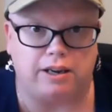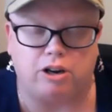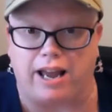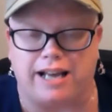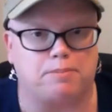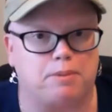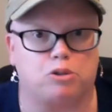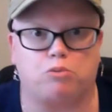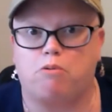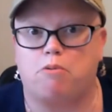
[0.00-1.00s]
cast
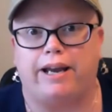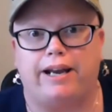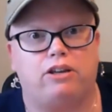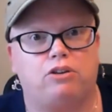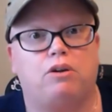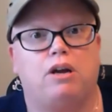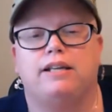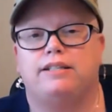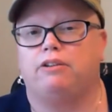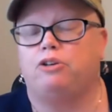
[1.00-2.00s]
members were reminding you,
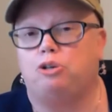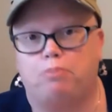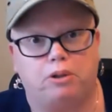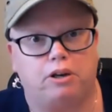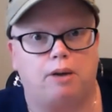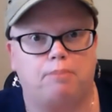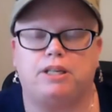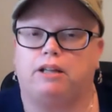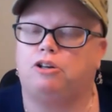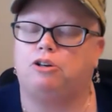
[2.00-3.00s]
telling you to pull it up,
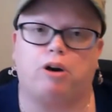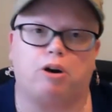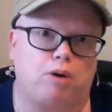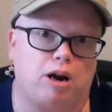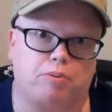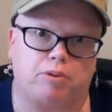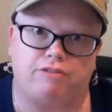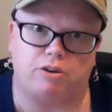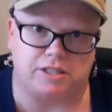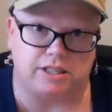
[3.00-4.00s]
telling you to wear it properly
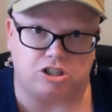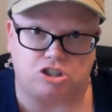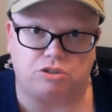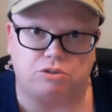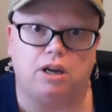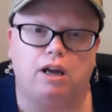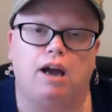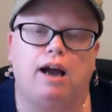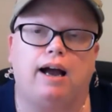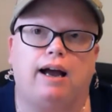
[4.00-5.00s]
if it was an issue.
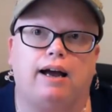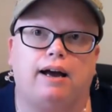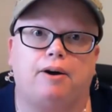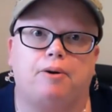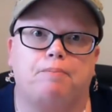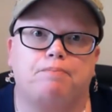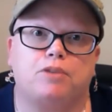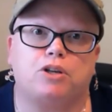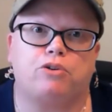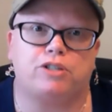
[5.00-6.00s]

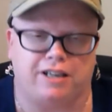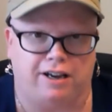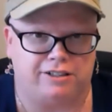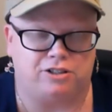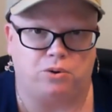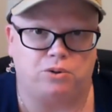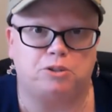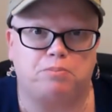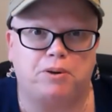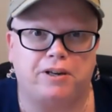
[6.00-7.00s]
Chris got told
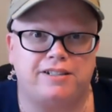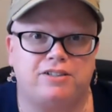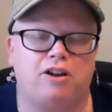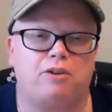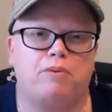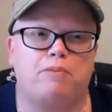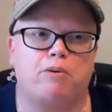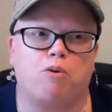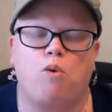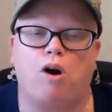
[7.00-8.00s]
to put his on. We
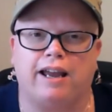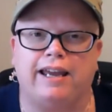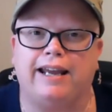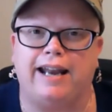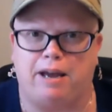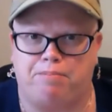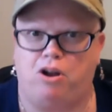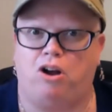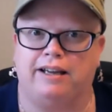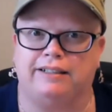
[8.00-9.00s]
were walking in
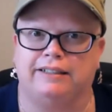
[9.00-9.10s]
Epcot,